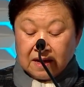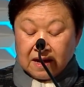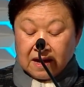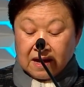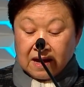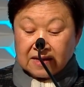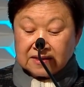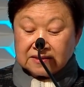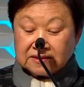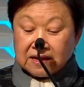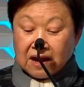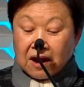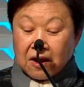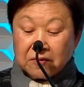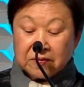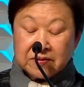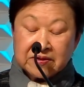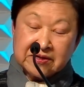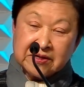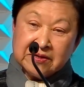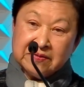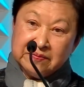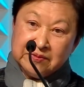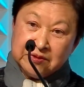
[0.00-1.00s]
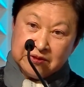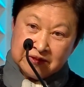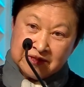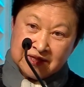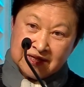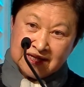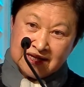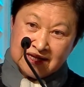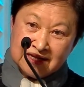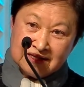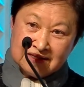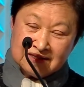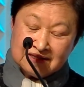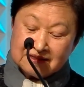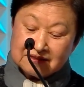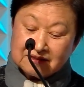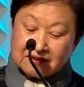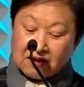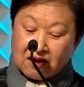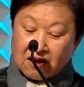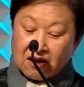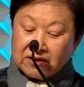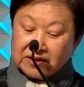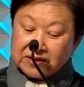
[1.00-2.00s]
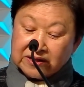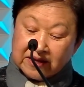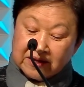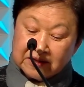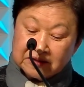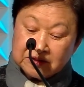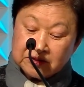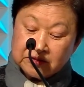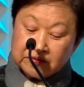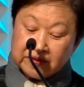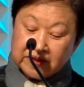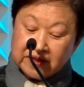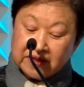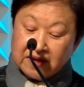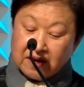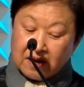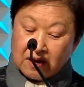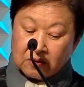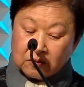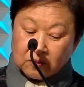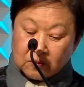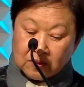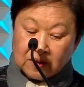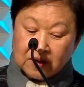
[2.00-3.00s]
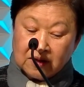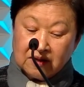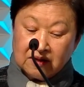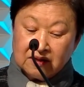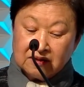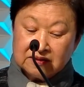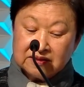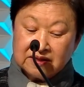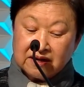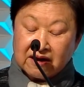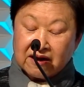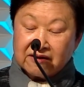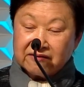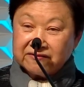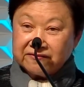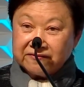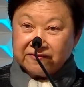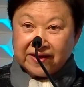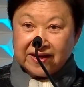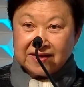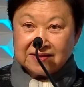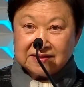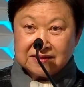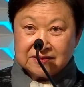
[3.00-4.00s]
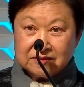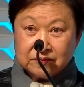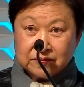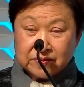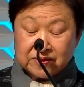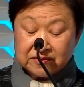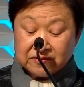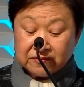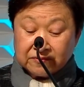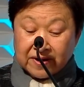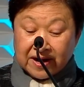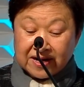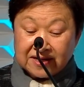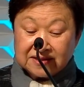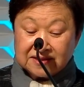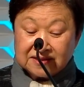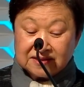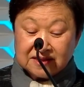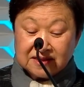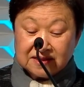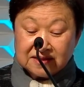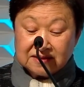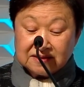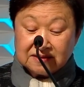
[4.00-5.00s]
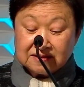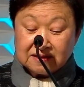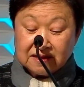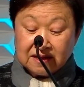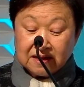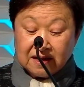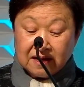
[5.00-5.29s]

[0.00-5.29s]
As our communities, our country, our world are faced with crises,